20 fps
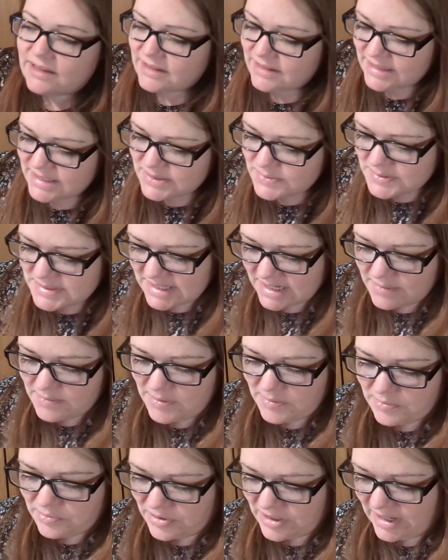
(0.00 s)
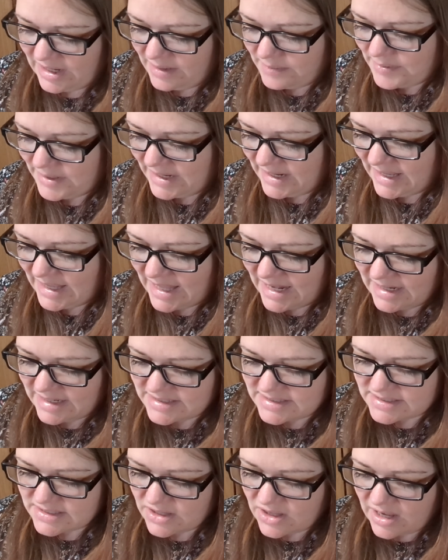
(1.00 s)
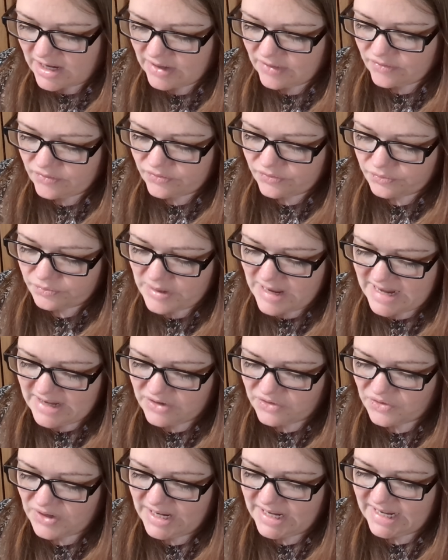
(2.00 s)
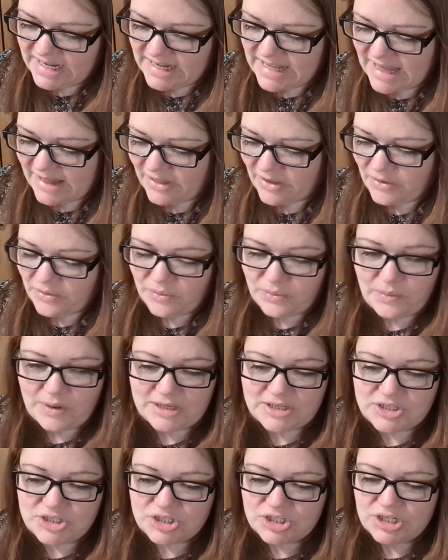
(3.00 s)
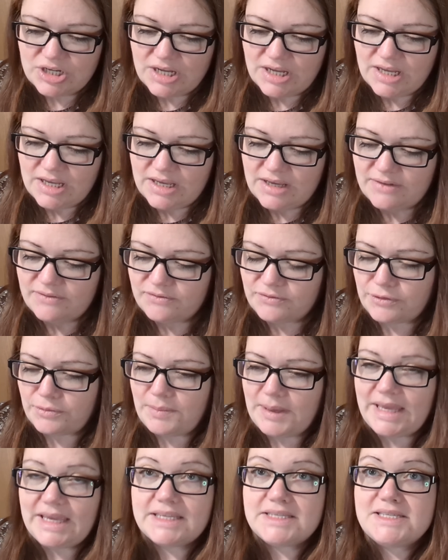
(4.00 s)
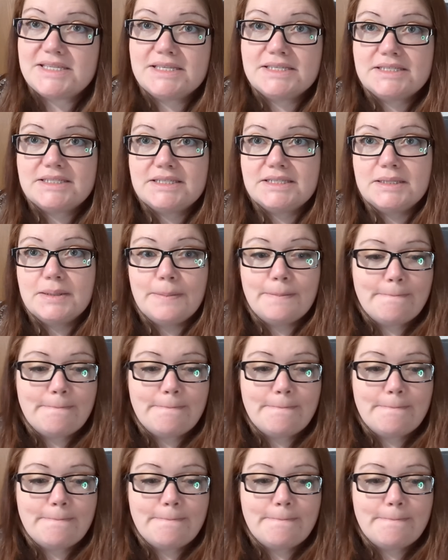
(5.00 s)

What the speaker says: This one's going to be pretty, but again, it's a lot of red, green, and yellow, which for me isn't